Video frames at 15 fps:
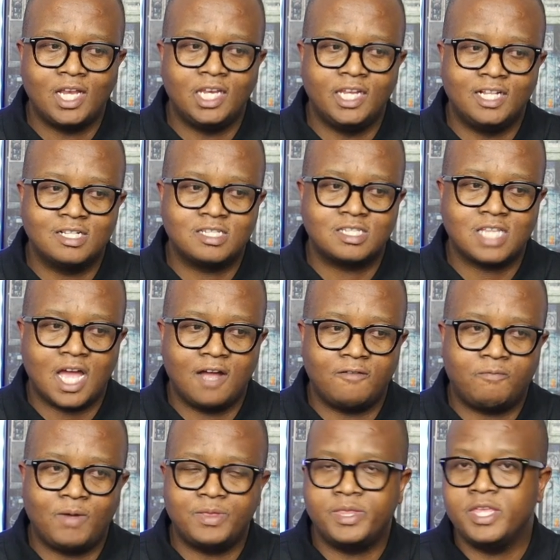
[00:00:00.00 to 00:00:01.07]
what legal
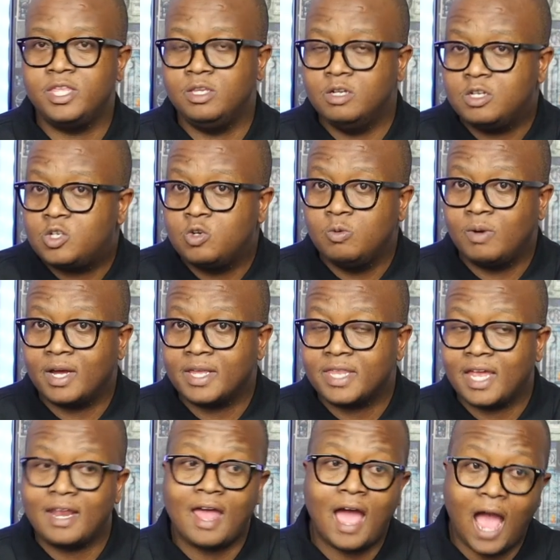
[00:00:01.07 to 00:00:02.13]
stuff. But the
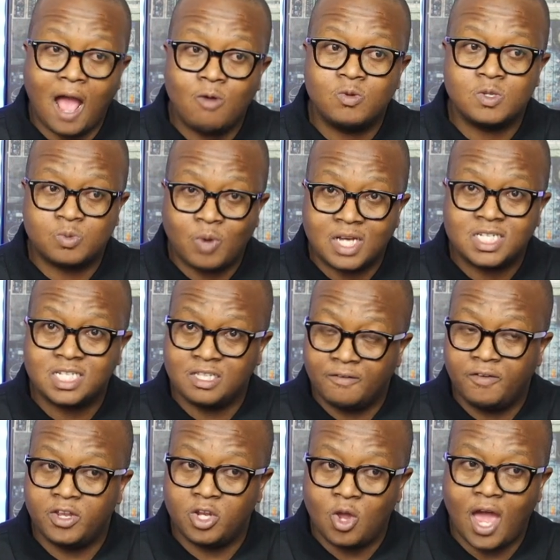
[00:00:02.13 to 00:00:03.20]
YouTuber that I was
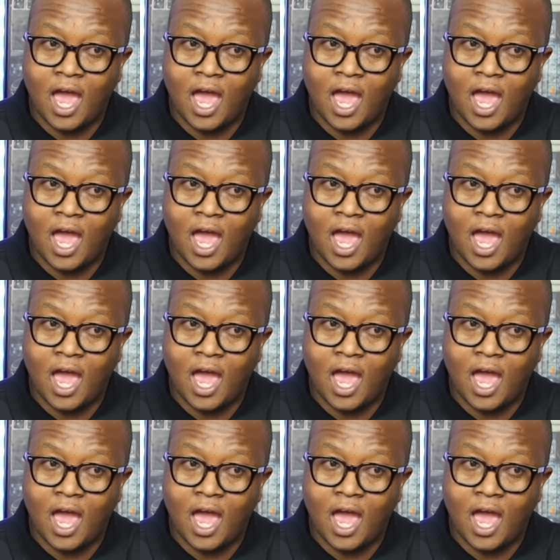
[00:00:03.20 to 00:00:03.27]
watching the